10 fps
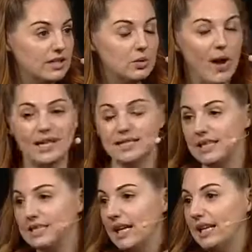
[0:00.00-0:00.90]
to
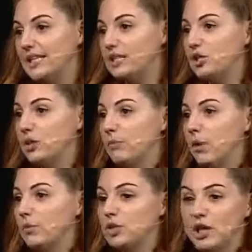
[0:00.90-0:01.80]
access that leadership
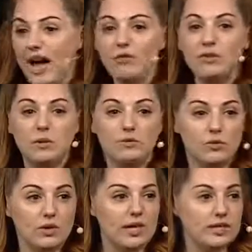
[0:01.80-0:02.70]
bonus, you have to be
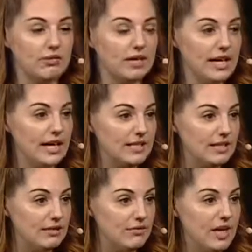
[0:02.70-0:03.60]
4 case credit
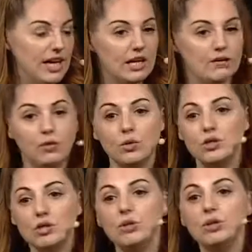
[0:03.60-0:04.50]
active. And if you're
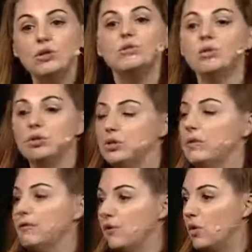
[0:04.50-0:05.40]
so used to
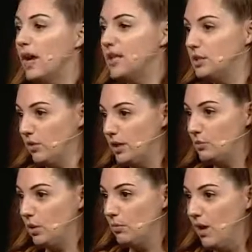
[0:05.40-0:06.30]
doing 4 case credits
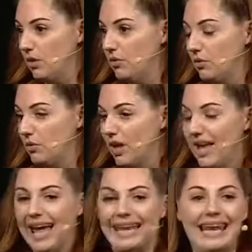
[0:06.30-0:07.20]
per month,
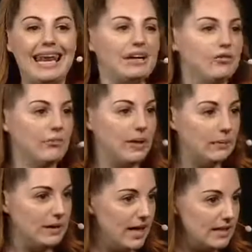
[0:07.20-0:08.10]
and life
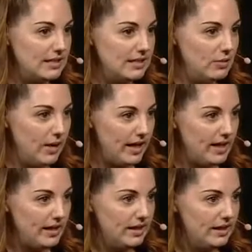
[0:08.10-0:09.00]
maybe gets in the
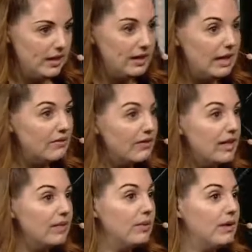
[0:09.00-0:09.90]
way, life get
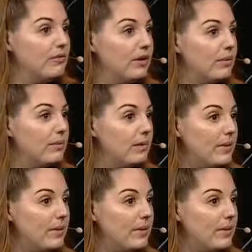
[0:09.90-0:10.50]
in the way for anybody